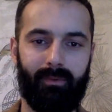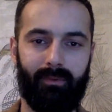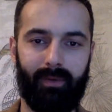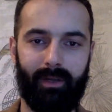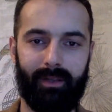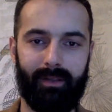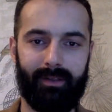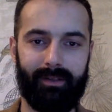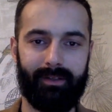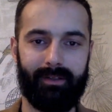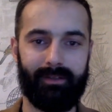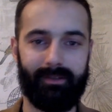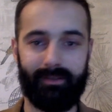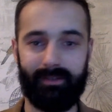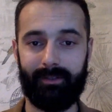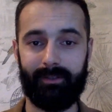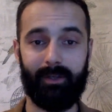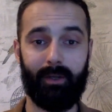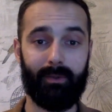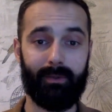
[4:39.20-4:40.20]
Well, there
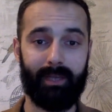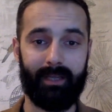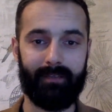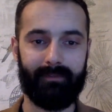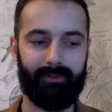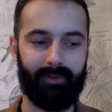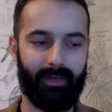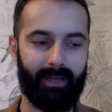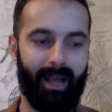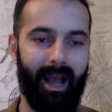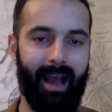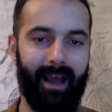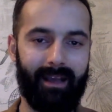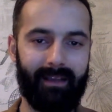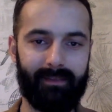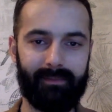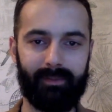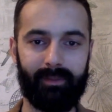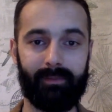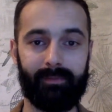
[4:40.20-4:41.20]
are no days for
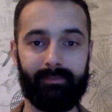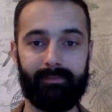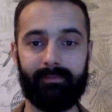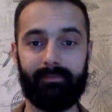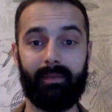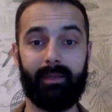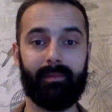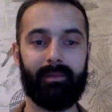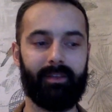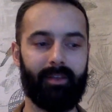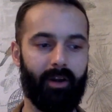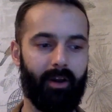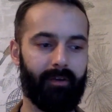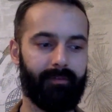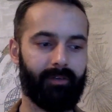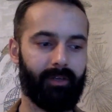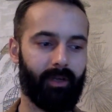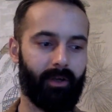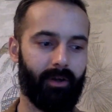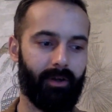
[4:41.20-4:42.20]
guys, but maybe there are
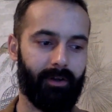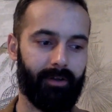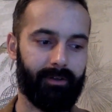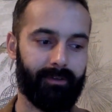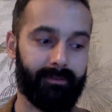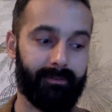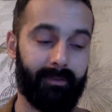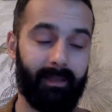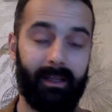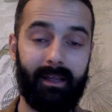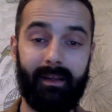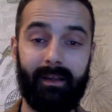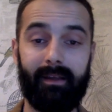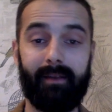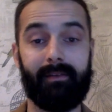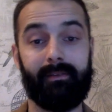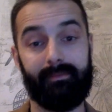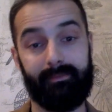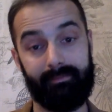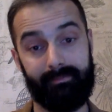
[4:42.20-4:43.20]
for girls,
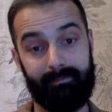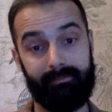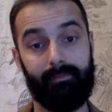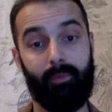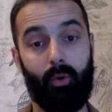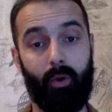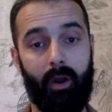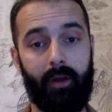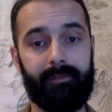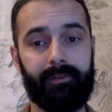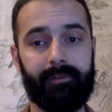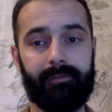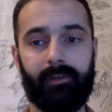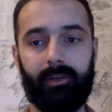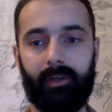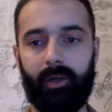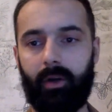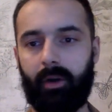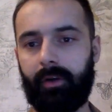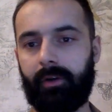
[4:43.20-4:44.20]
more often
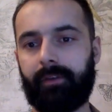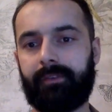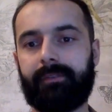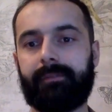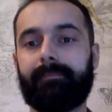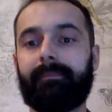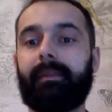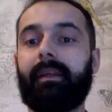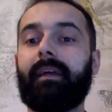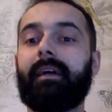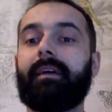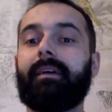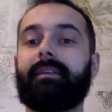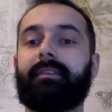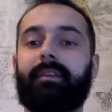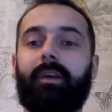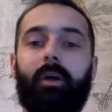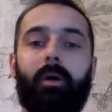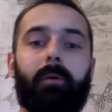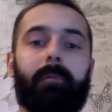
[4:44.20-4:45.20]
for girls.
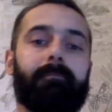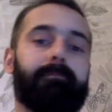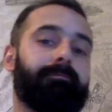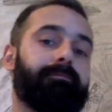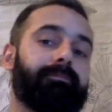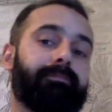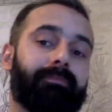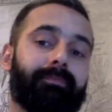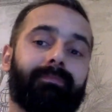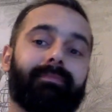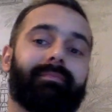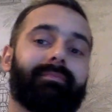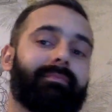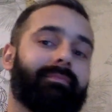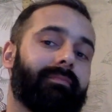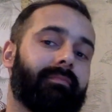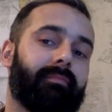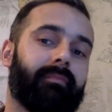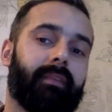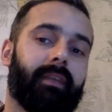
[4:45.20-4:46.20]
So
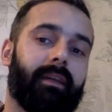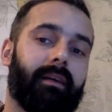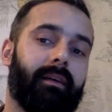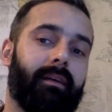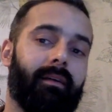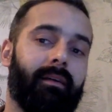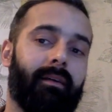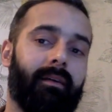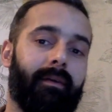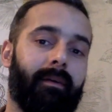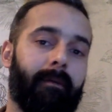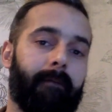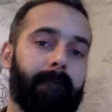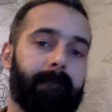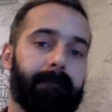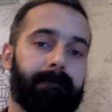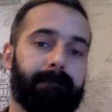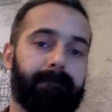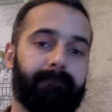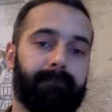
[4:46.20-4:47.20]

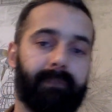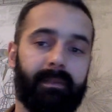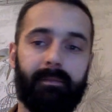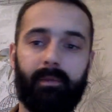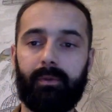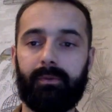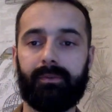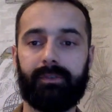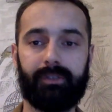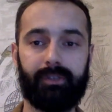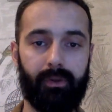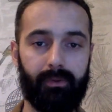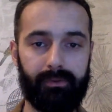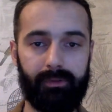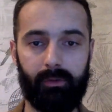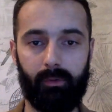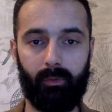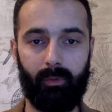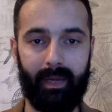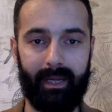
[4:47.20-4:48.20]
the most
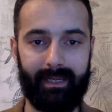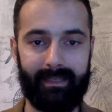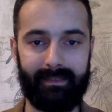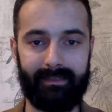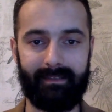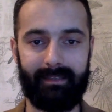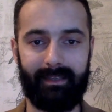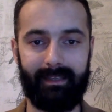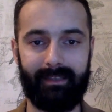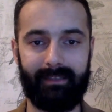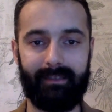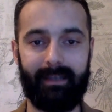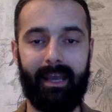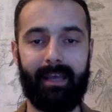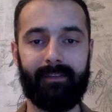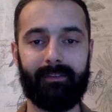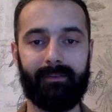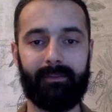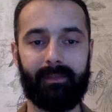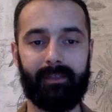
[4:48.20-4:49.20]
neutral way to
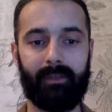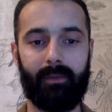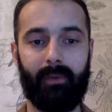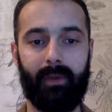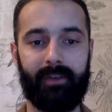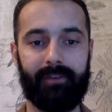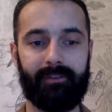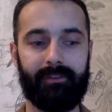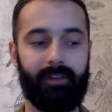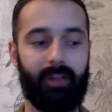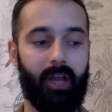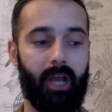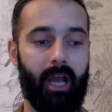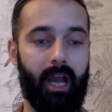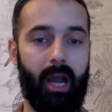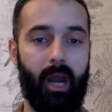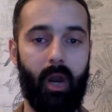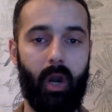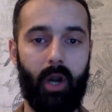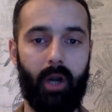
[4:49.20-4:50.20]
answer the question, like,
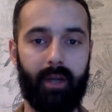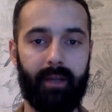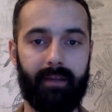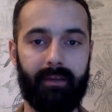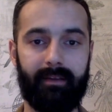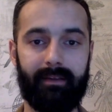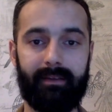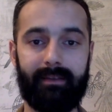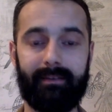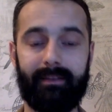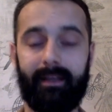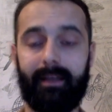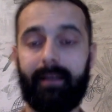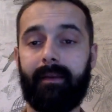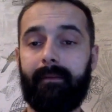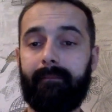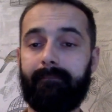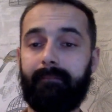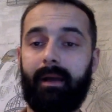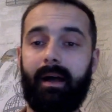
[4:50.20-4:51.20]
how are you, is like,
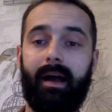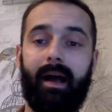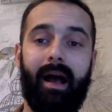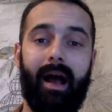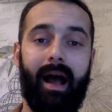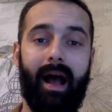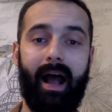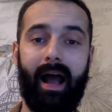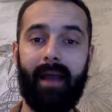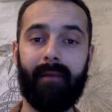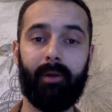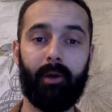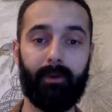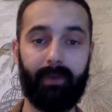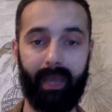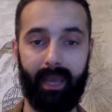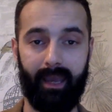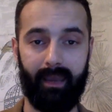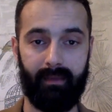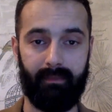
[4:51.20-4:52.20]
I'm
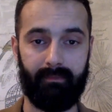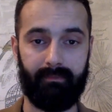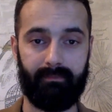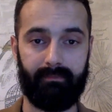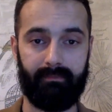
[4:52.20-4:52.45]
okay.